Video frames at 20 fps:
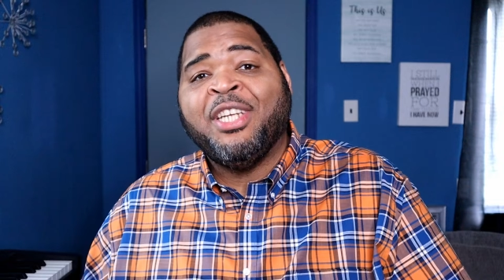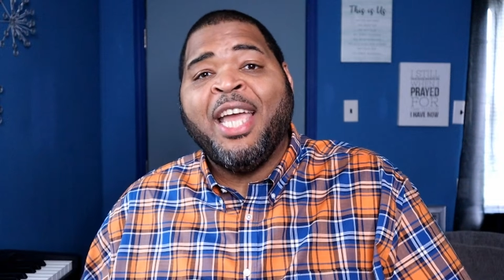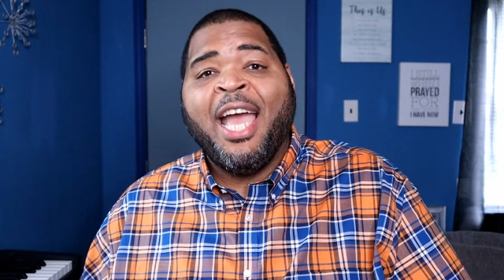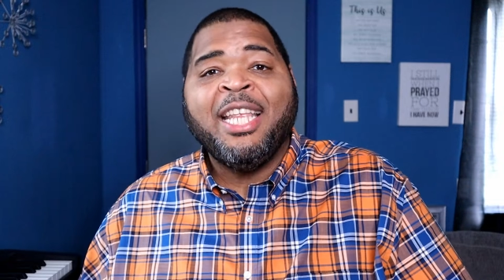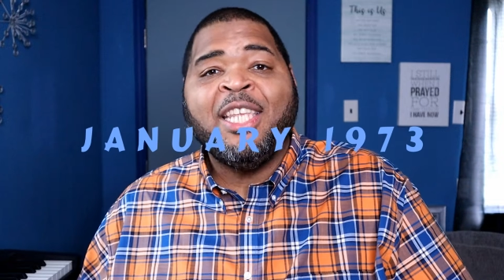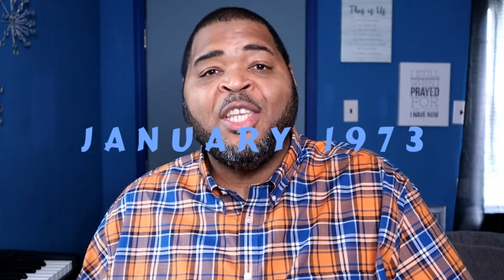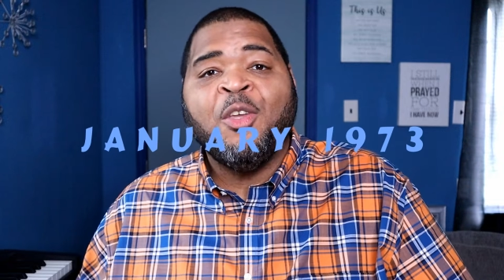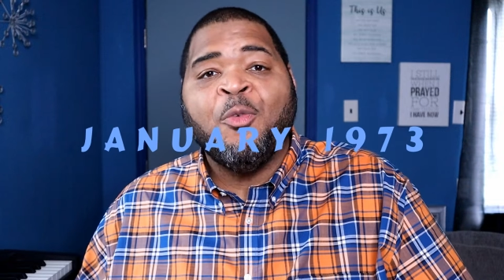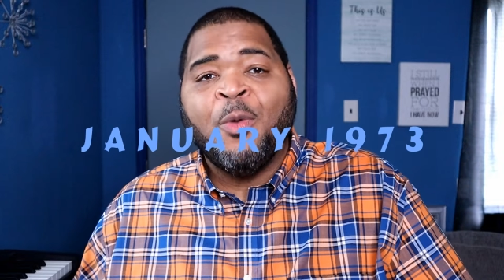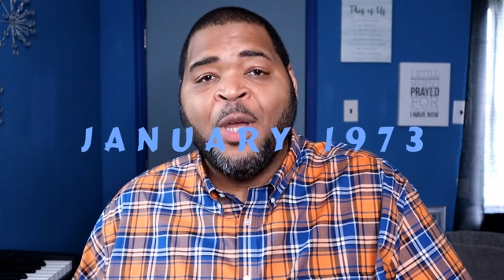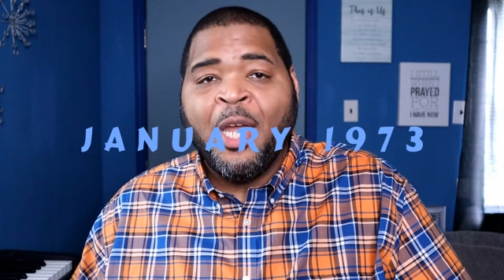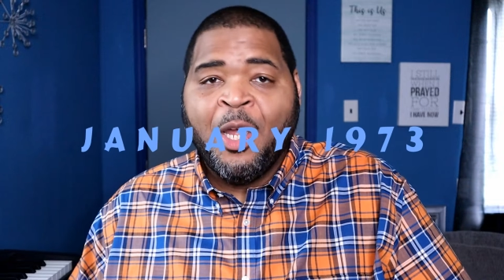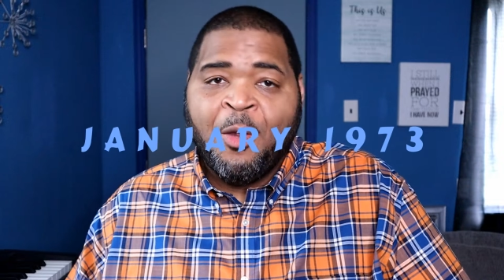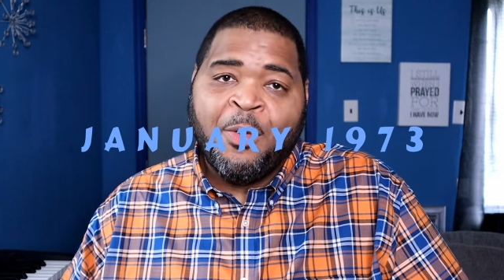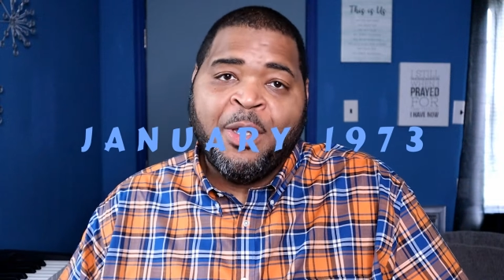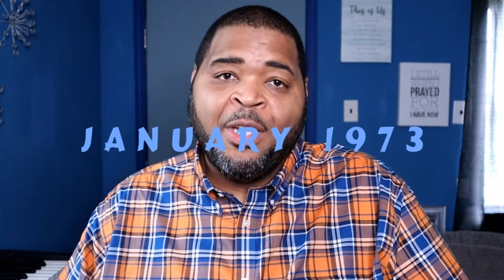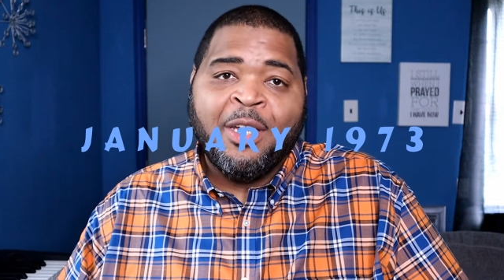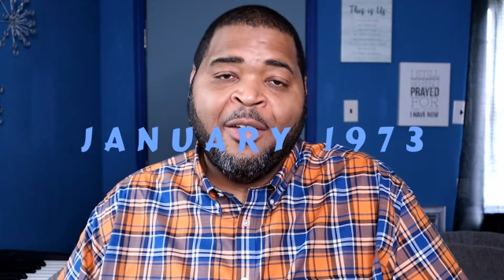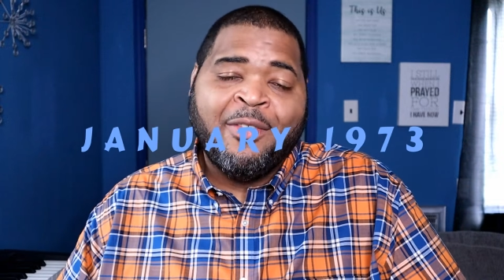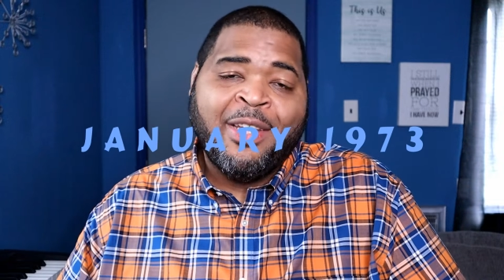
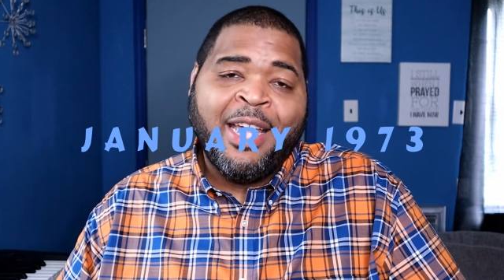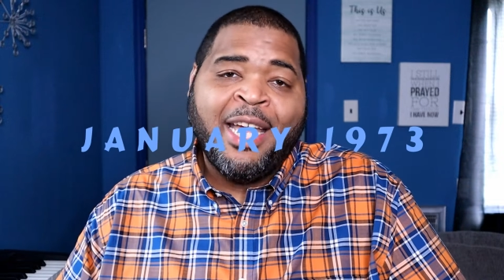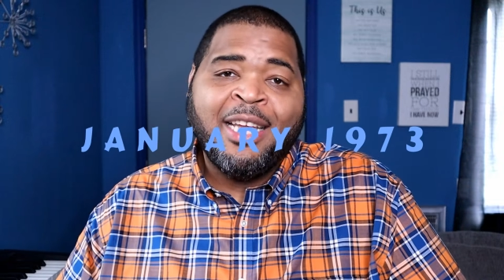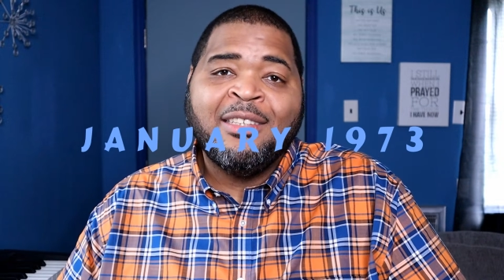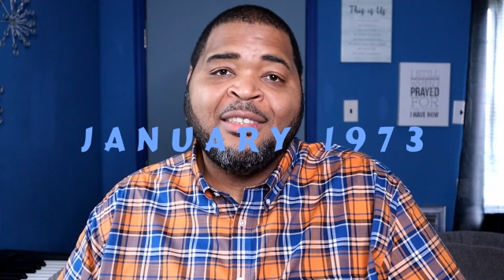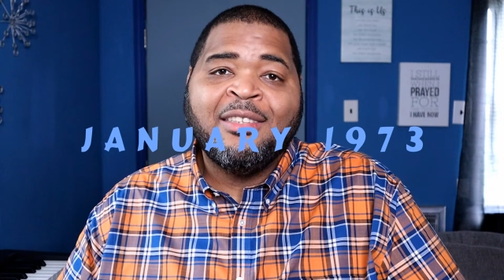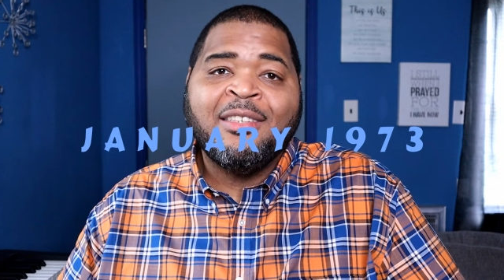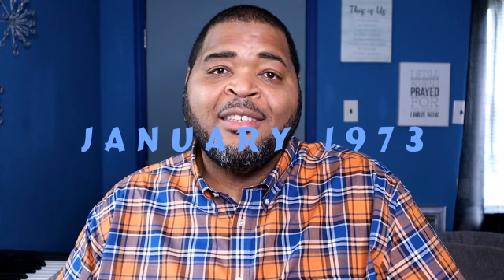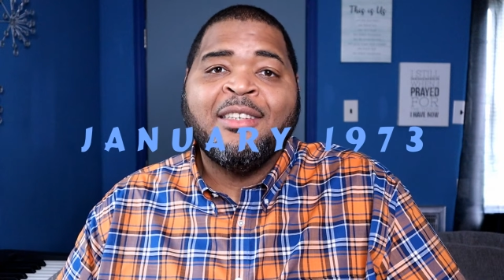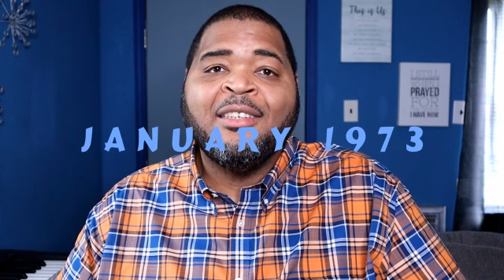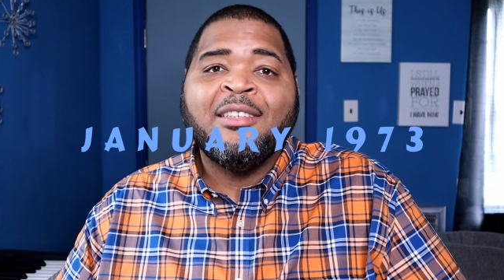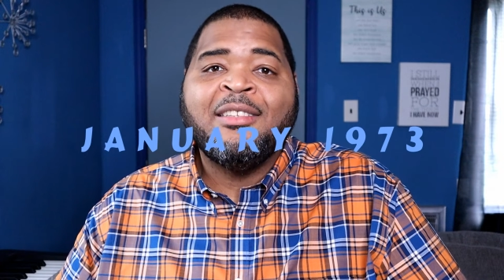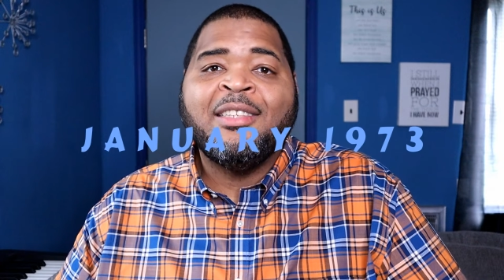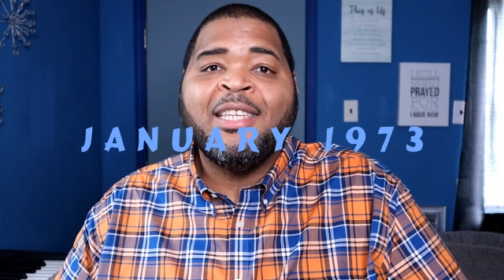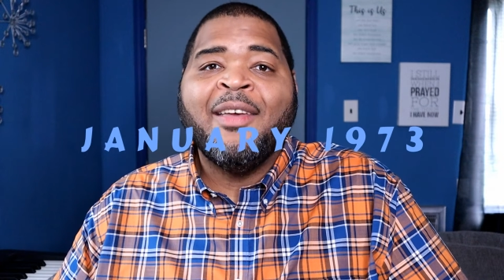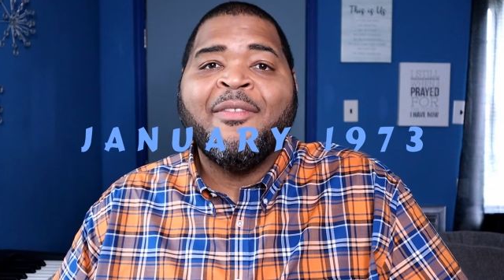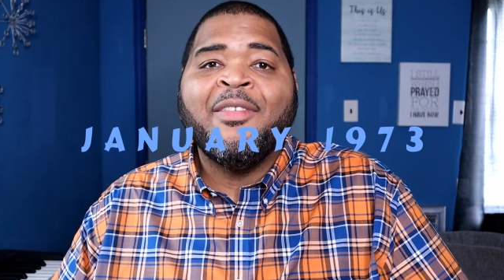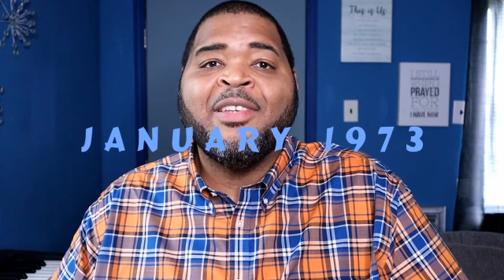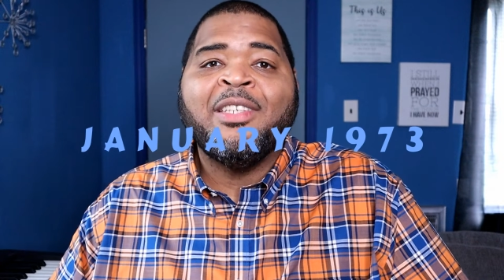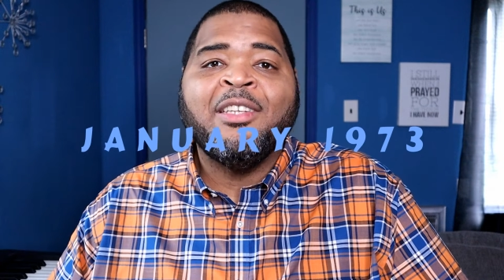January of
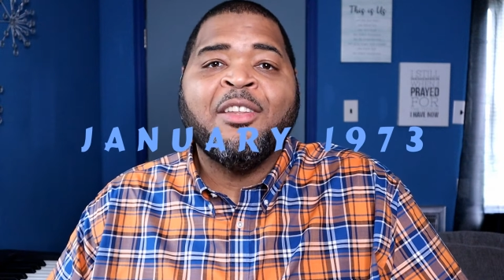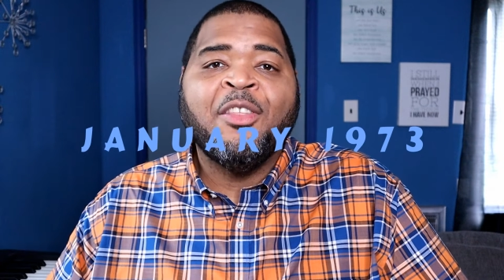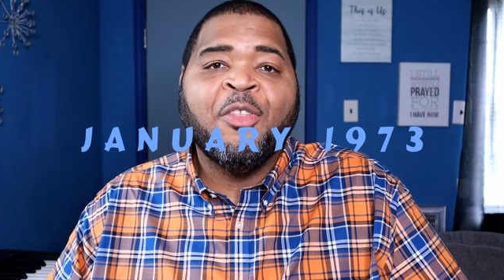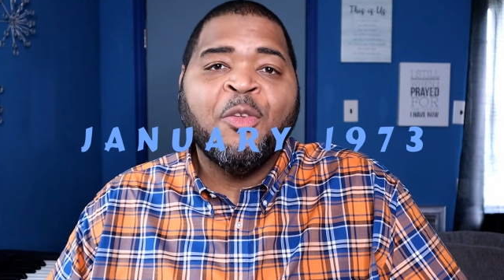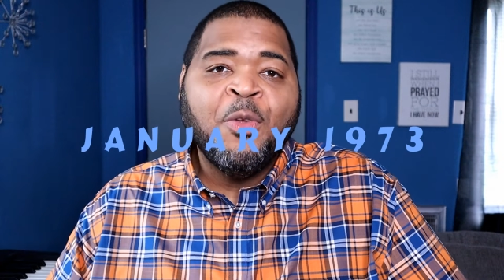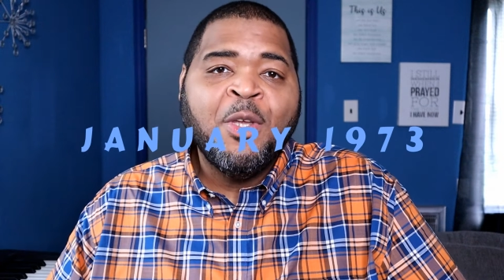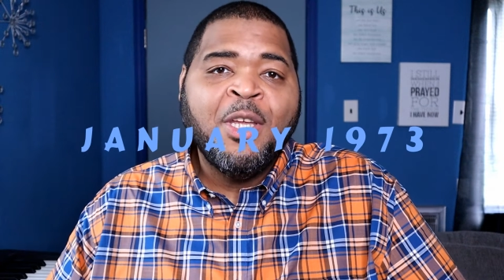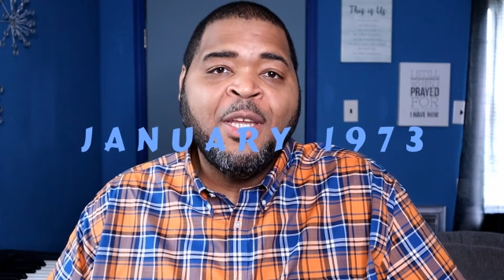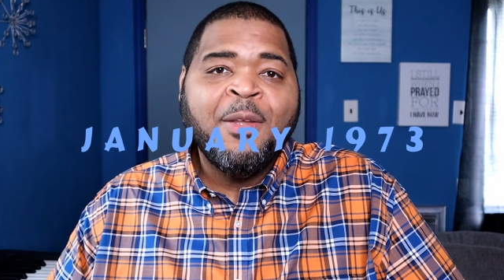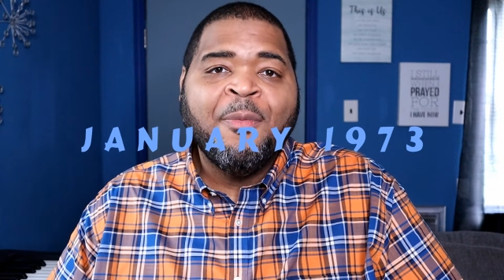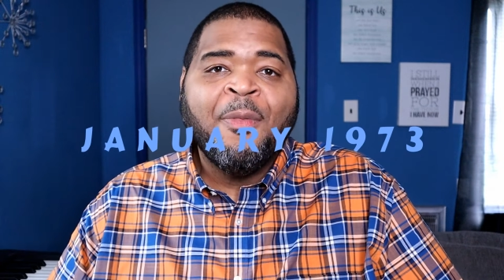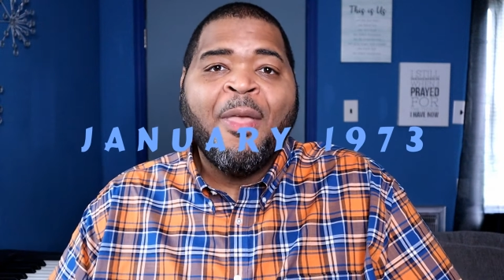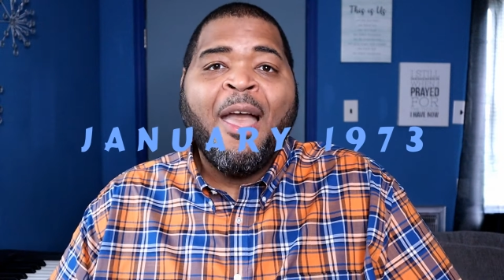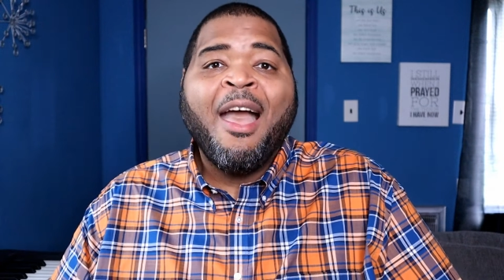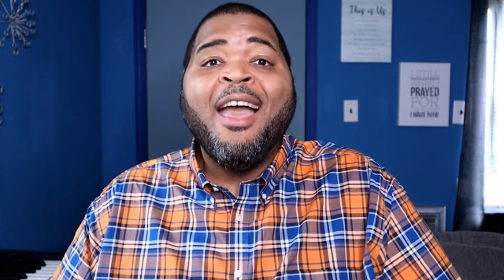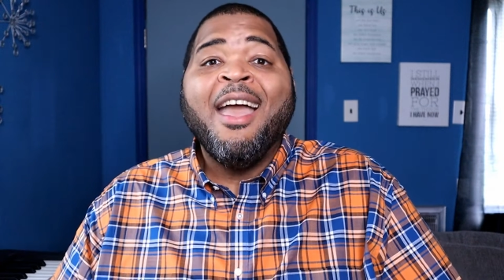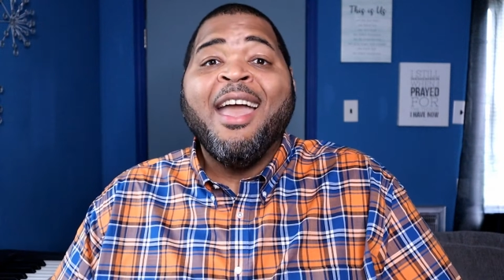1973,